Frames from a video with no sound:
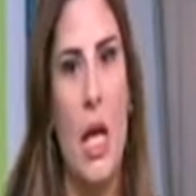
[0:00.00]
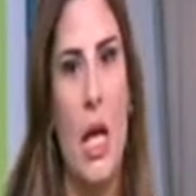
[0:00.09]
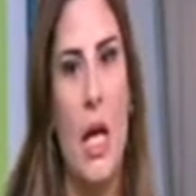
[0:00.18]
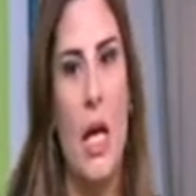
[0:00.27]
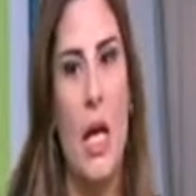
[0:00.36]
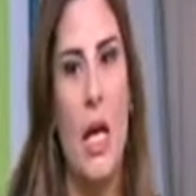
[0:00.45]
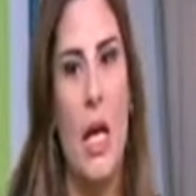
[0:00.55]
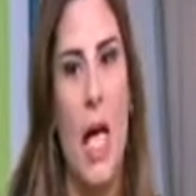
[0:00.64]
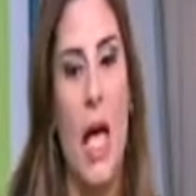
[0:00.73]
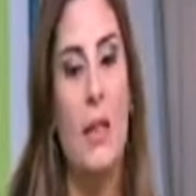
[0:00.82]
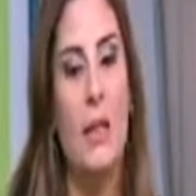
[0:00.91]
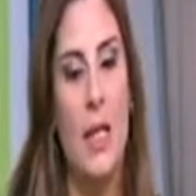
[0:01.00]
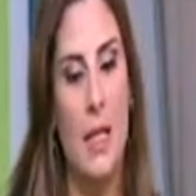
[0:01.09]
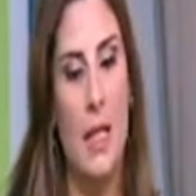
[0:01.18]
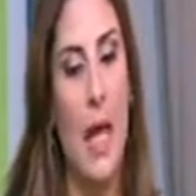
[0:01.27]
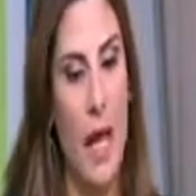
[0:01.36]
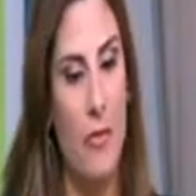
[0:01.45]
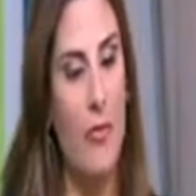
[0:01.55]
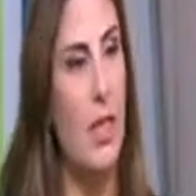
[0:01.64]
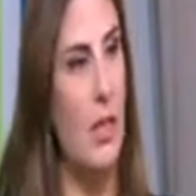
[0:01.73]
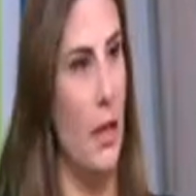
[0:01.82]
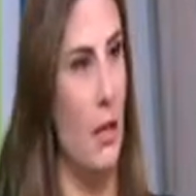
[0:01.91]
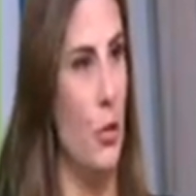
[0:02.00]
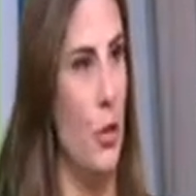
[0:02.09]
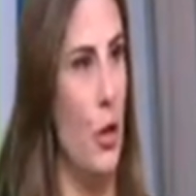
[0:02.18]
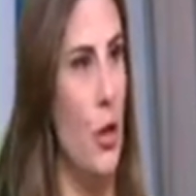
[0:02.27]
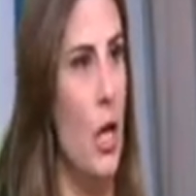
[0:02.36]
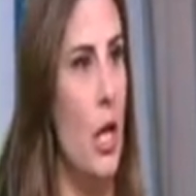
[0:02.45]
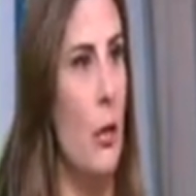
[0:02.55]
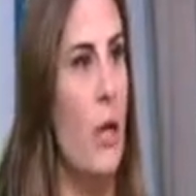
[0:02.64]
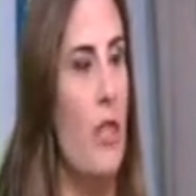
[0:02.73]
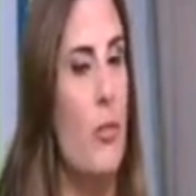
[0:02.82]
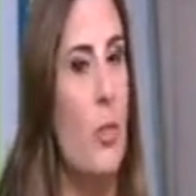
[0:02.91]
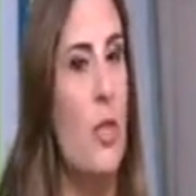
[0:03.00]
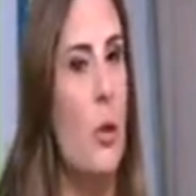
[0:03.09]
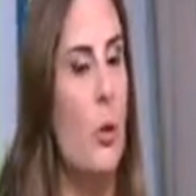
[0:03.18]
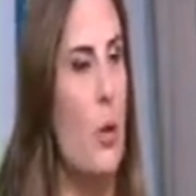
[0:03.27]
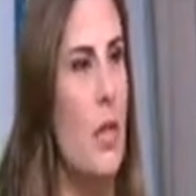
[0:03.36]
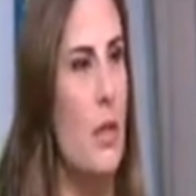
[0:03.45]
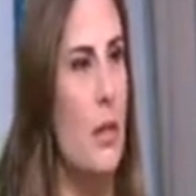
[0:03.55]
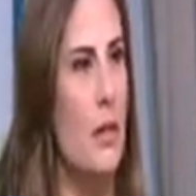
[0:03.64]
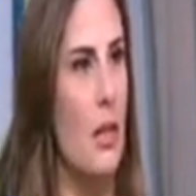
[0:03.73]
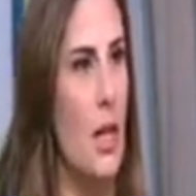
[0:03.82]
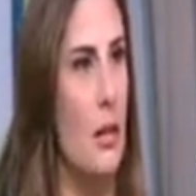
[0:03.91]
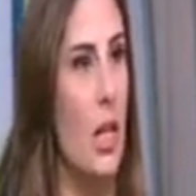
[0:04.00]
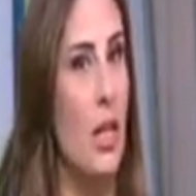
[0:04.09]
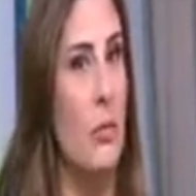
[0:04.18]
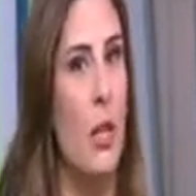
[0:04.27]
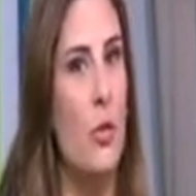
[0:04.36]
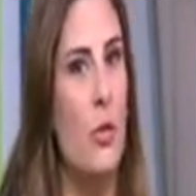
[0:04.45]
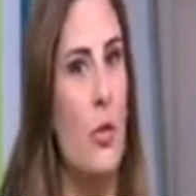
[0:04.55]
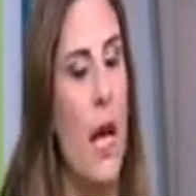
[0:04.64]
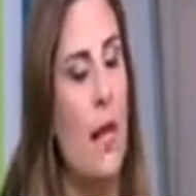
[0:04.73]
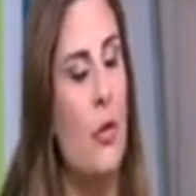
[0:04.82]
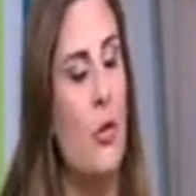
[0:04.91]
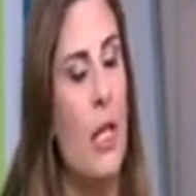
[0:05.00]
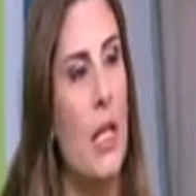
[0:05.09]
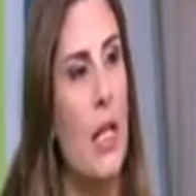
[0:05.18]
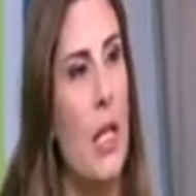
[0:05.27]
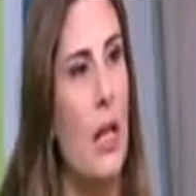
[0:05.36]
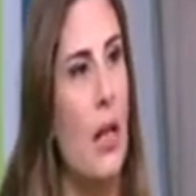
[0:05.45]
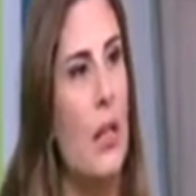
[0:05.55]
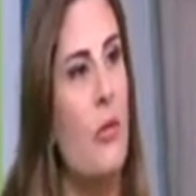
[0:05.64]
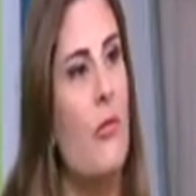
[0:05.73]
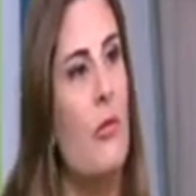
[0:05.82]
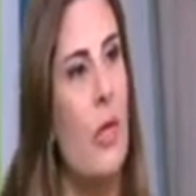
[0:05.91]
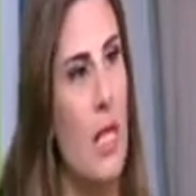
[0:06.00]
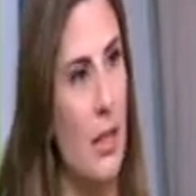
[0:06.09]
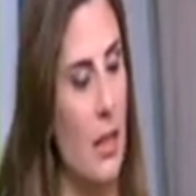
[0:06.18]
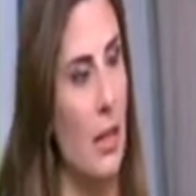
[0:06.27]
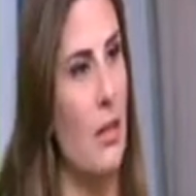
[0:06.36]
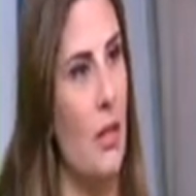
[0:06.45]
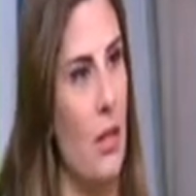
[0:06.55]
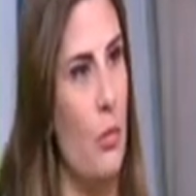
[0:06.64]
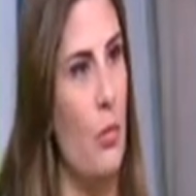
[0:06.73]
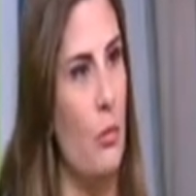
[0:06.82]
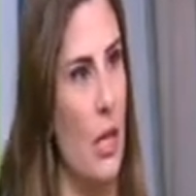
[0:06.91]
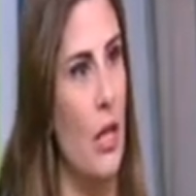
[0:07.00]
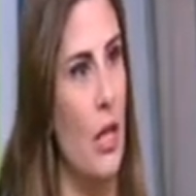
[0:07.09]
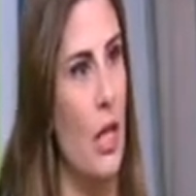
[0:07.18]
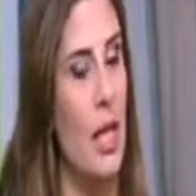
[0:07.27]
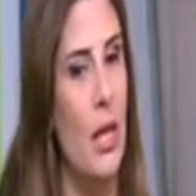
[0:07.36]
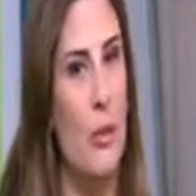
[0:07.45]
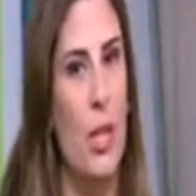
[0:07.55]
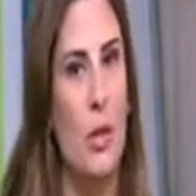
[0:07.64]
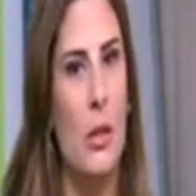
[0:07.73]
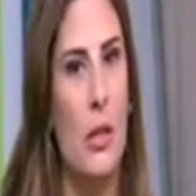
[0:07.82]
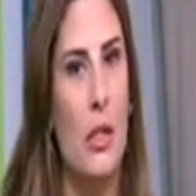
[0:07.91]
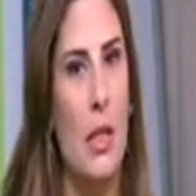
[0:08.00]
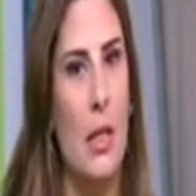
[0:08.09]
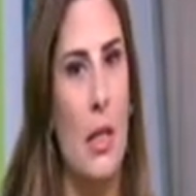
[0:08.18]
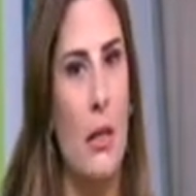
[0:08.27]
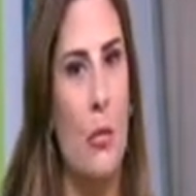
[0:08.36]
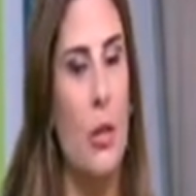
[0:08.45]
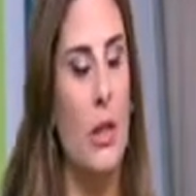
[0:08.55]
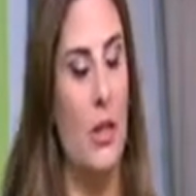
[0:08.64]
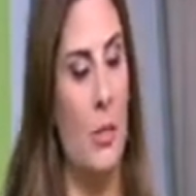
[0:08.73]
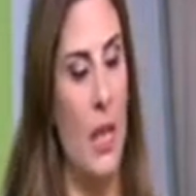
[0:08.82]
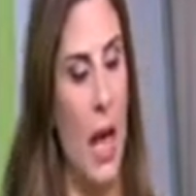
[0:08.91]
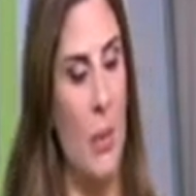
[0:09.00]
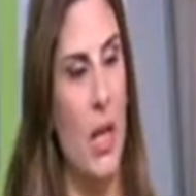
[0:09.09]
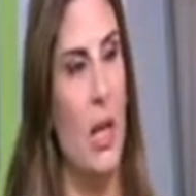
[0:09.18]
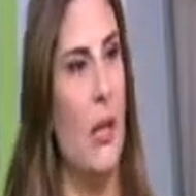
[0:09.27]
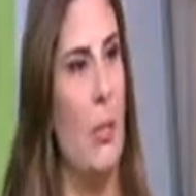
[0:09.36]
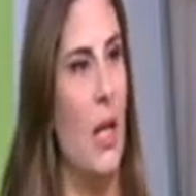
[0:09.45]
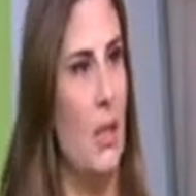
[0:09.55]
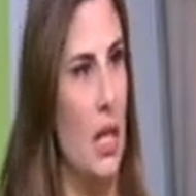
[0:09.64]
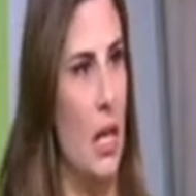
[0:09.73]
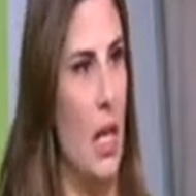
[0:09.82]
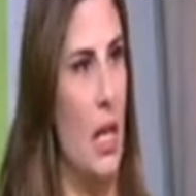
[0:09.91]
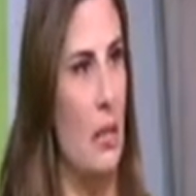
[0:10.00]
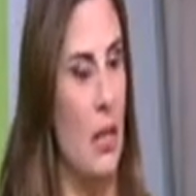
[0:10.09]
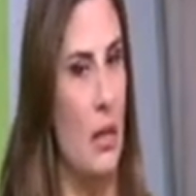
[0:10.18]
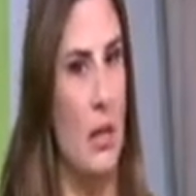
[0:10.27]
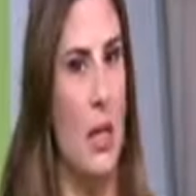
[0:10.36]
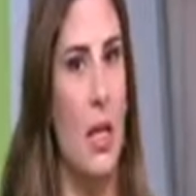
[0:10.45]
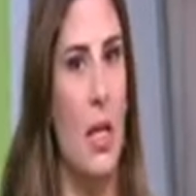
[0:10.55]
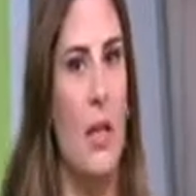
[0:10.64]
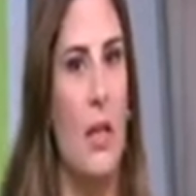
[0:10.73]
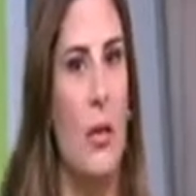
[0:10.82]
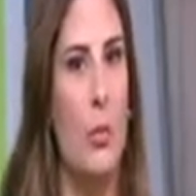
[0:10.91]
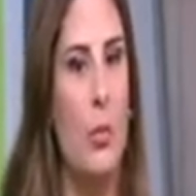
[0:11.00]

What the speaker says: And in every sector, we have been squeezing the timeline, because we're actually kind of racing time here. Because what has been happening in the past decades is that